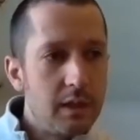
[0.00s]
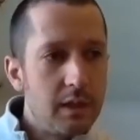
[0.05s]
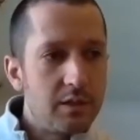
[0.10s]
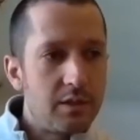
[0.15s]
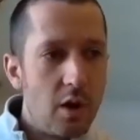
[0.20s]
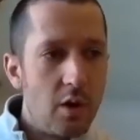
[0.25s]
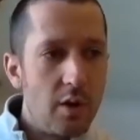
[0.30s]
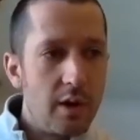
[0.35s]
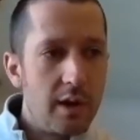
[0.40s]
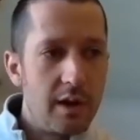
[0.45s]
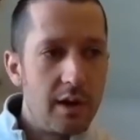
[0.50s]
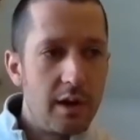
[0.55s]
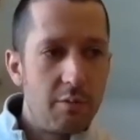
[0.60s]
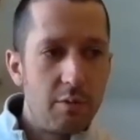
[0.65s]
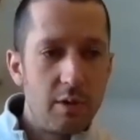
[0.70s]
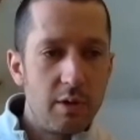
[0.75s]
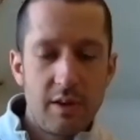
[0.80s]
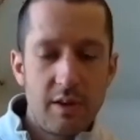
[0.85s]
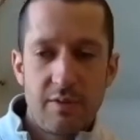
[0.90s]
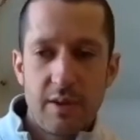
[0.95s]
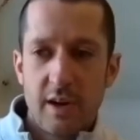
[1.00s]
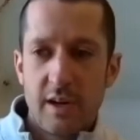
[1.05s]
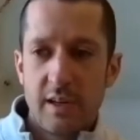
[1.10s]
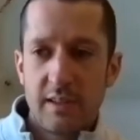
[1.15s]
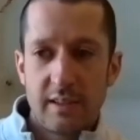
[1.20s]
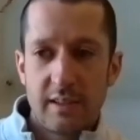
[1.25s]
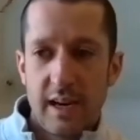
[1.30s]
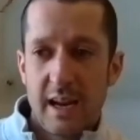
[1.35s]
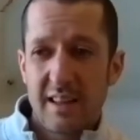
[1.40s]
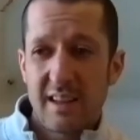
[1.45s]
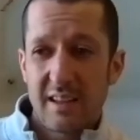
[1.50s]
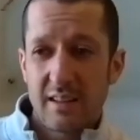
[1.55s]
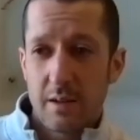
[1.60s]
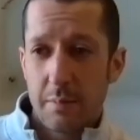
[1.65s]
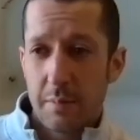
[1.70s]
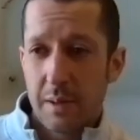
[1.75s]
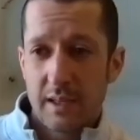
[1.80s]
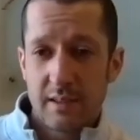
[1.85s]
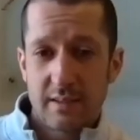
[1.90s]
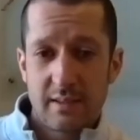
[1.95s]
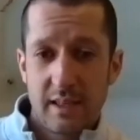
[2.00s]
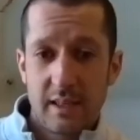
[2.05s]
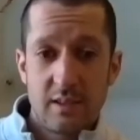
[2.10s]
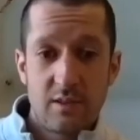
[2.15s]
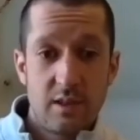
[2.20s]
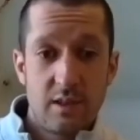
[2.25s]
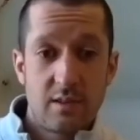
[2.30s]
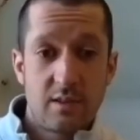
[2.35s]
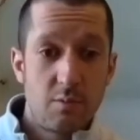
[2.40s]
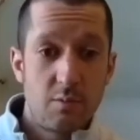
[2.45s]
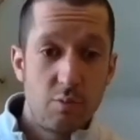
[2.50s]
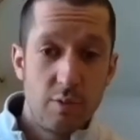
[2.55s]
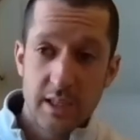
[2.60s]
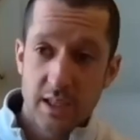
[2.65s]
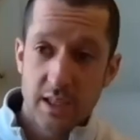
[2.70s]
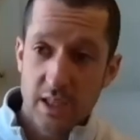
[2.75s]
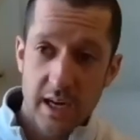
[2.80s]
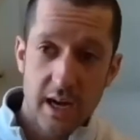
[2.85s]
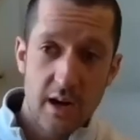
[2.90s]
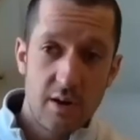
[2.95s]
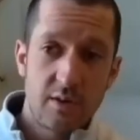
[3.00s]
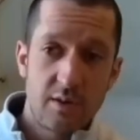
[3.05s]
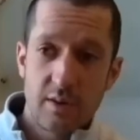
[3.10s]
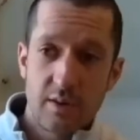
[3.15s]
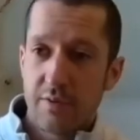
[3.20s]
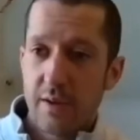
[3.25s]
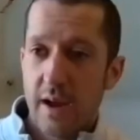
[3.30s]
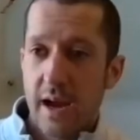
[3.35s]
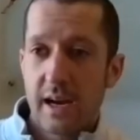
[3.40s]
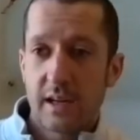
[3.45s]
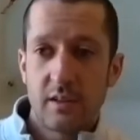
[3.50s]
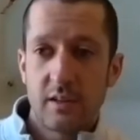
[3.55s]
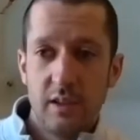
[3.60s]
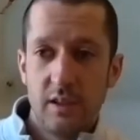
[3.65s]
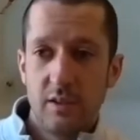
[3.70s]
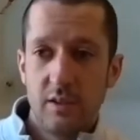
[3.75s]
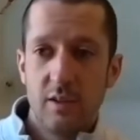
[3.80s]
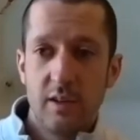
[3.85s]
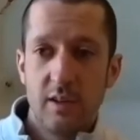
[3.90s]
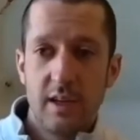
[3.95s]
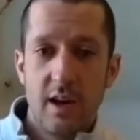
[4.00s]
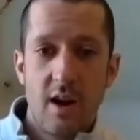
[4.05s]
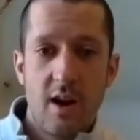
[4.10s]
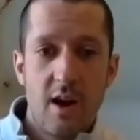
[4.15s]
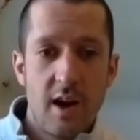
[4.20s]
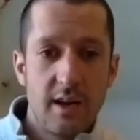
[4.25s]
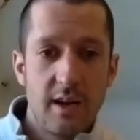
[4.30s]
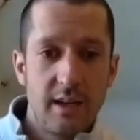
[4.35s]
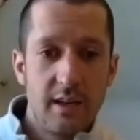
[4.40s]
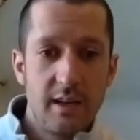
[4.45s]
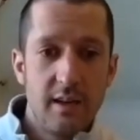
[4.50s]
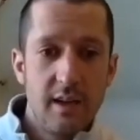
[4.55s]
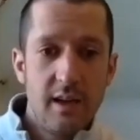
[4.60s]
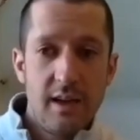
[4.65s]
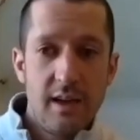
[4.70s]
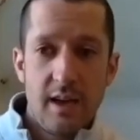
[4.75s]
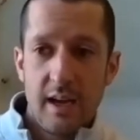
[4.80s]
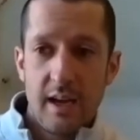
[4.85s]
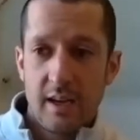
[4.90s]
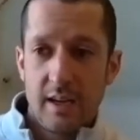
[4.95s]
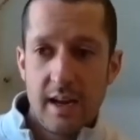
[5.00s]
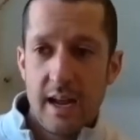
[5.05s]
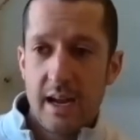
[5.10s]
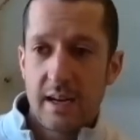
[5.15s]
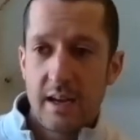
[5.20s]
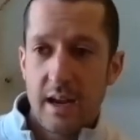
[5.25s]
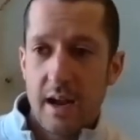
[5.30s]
So it really varies, and I think the biggest thing is just reaching out to faculty early on and connecting.